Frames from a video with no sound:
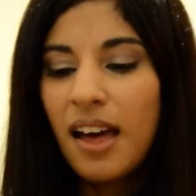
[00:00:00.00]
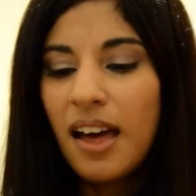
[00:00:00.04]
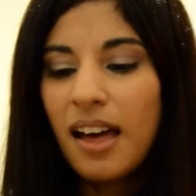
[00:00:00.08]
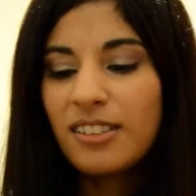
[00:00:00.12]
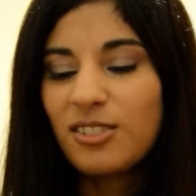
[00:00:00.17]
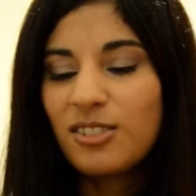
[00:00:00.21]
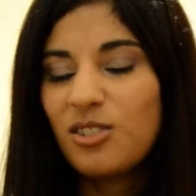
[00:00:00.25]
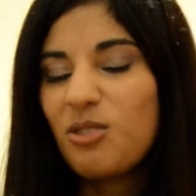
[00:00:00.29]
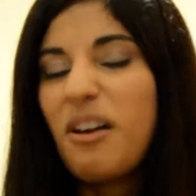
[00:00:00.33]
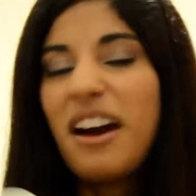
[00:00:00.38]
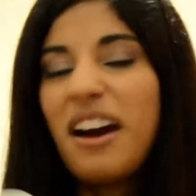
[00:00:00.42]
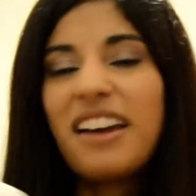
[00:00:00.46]

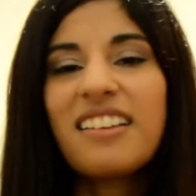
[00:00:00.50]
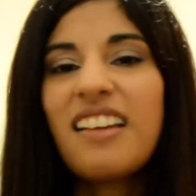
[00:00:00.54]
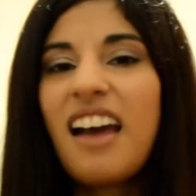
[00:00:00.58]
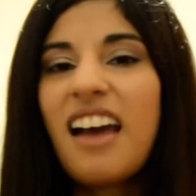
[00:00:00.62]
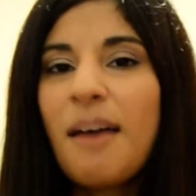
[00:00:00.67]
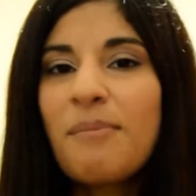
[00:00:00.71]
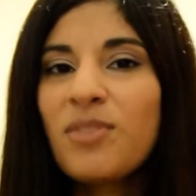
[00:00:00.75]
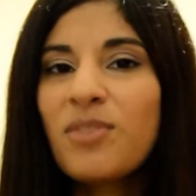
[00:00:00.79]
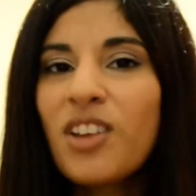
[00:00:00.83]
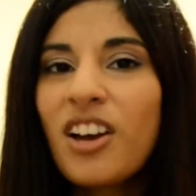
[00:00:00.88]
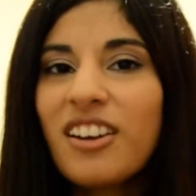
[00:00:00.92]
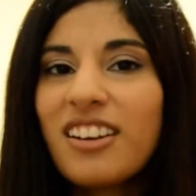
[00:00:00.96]
So
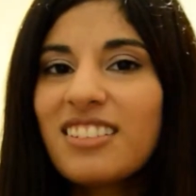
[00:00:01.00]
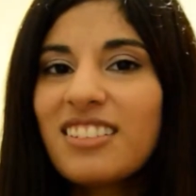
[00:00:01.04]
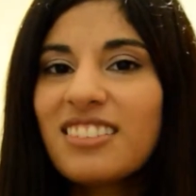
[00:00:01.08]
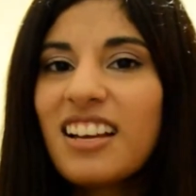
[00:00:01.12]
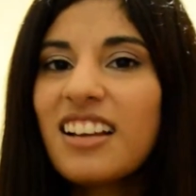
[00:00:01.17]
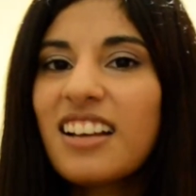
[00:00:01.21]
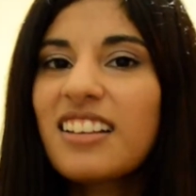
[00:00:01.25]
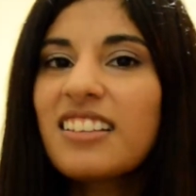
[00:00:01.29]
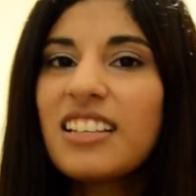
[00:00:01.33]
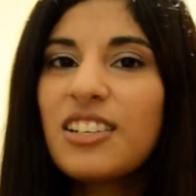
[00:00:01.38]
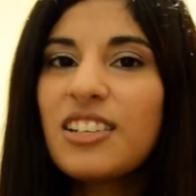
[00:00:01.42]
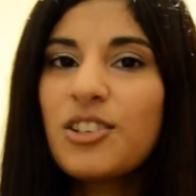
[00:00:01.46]
I'm not
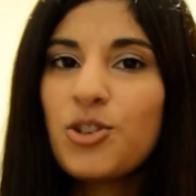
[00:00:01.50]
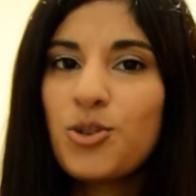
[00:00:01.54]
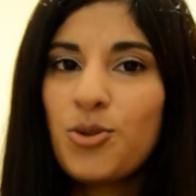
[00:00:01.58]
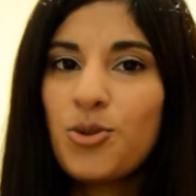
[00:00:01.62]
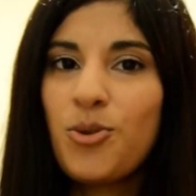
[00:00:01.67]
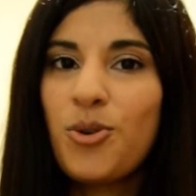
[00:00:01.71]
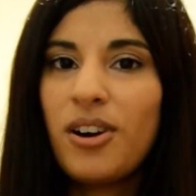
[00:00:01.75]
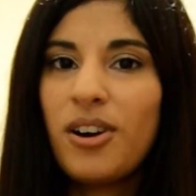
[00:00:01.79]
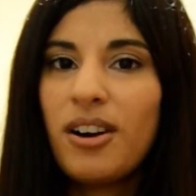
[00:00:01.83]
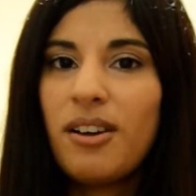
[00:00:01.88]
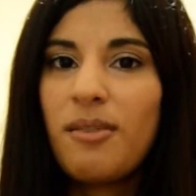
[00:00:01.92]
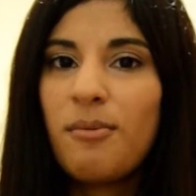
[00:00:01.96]
exactly
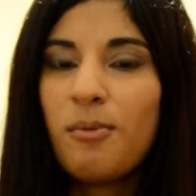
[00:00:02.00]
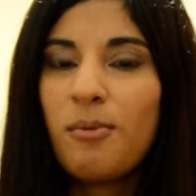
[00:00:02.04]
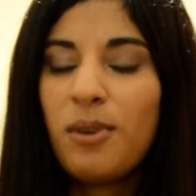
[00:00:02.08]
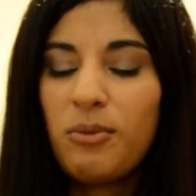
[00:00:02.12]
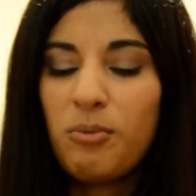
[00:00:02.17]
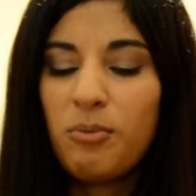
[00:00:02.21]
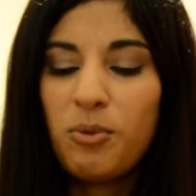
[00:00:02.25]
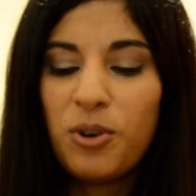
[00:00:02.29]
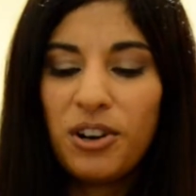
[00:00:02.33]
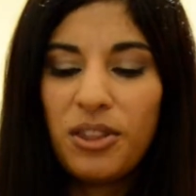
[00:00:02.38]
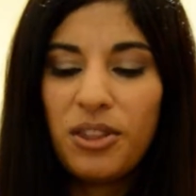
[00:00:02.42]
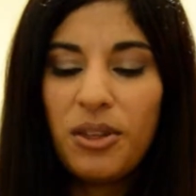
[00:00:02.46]
sure
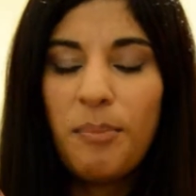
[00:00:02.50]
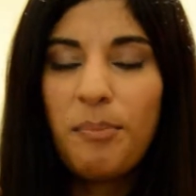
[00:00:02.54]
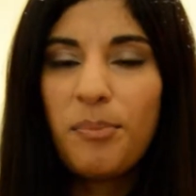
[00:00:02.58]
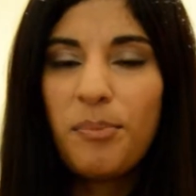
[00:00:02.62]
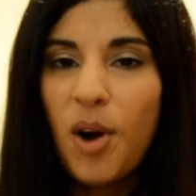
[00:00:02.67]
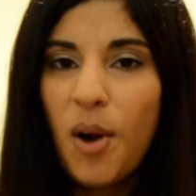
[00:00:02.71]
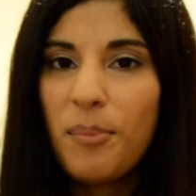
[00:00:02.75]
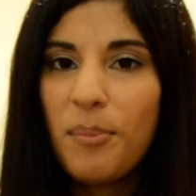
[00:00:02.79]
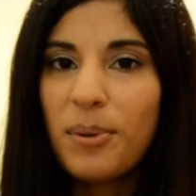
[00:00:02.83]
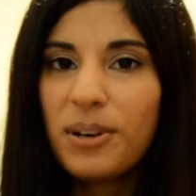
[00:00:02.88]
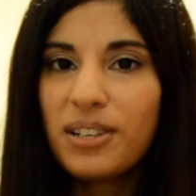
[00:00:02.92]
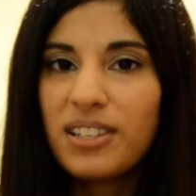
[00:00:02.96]
what were the
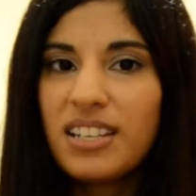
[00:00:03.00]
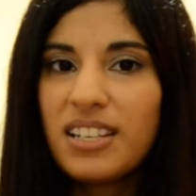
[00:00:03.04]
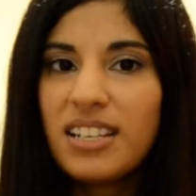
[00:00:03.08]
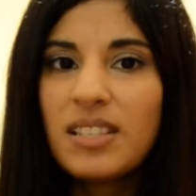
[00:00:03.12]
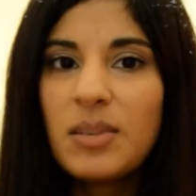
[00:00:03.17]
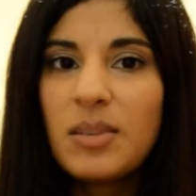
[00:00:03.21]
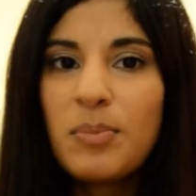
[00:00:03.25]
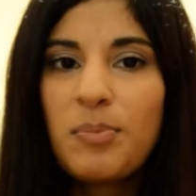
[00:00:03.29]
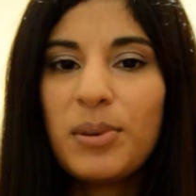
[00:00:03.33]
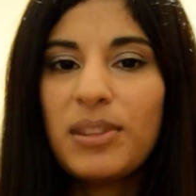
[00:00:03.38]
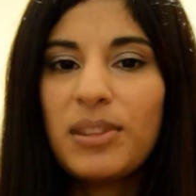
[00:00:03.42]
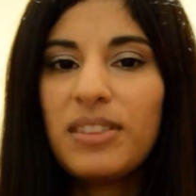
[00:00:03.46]

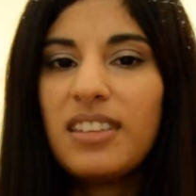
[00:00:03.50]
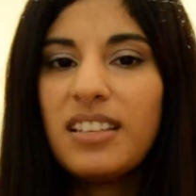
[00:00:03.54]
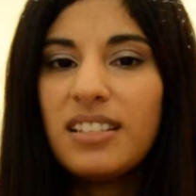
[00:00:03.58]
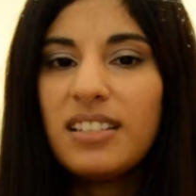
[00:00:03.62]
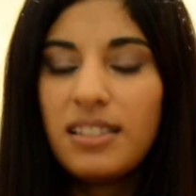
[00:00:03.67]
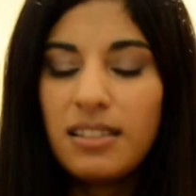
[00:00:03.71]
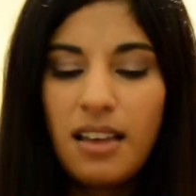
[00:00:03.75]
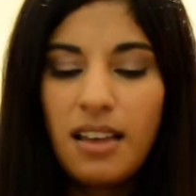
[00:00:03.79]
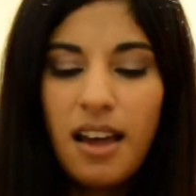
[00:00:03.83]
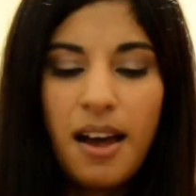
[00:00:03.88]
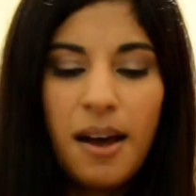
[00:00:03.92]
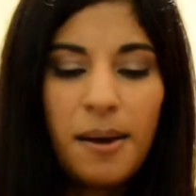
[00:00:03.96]
properties, but
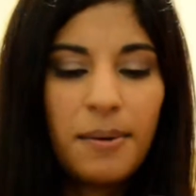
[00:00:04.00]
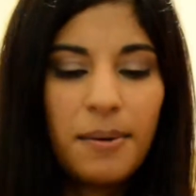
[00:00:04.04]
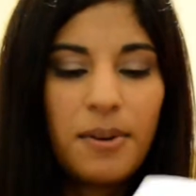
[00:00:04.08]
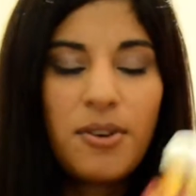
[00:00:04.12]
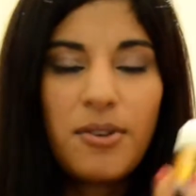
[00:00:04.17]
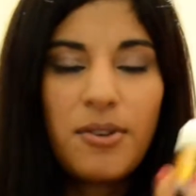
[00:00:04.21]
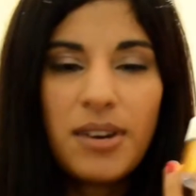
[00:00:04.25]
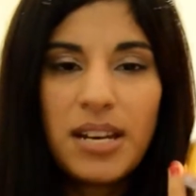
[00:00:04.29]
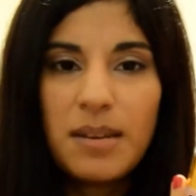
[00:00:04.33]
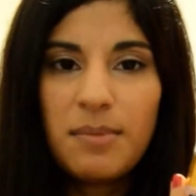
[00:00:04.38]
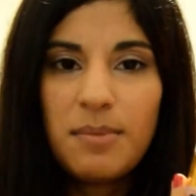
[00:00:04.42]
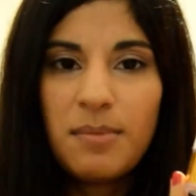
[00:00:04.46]
this
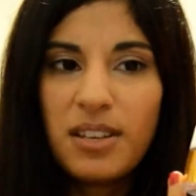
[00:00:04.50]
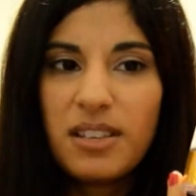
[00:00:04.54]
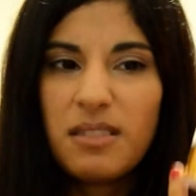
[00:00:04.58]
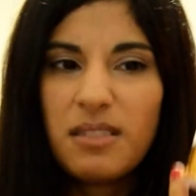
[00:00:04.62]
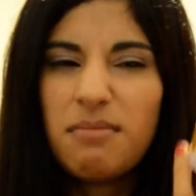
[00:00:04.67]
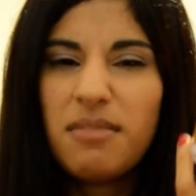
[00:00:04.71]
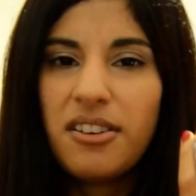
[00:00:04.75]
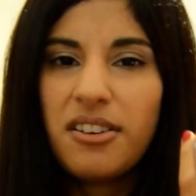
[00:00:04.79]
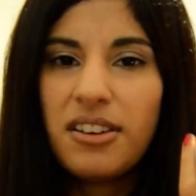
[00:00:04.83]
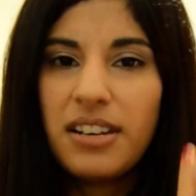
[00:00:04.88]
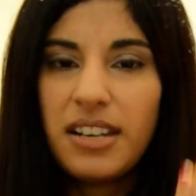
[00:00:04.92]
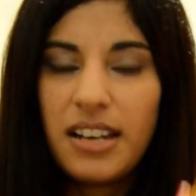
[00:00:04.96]
cream is
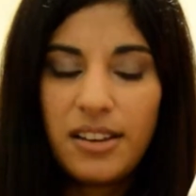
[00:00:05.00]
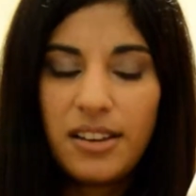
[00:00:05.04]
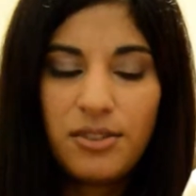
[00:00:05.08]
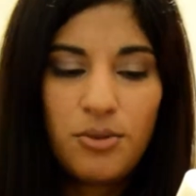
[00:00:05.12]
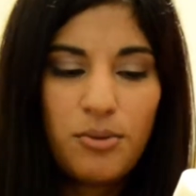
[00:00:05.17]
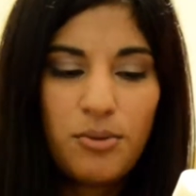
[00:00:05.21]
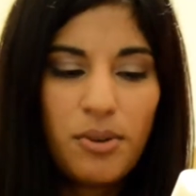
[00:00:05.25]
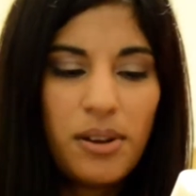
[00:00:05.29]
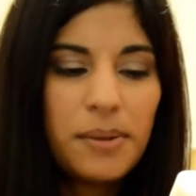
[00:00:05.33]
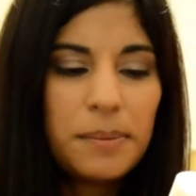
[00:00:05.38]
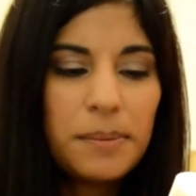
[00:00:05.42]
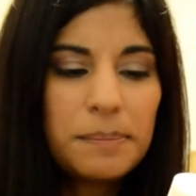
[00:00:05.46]
very
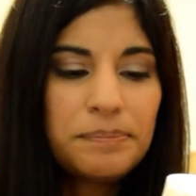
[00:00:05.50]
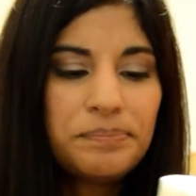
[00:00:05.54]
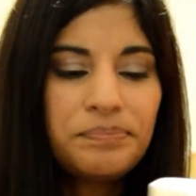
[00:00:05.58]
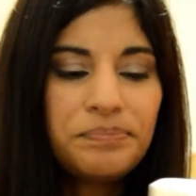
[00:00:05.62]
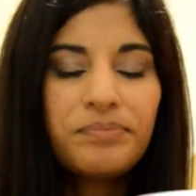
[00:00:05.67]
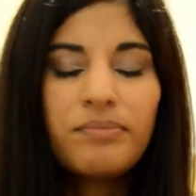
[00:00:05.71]
natural.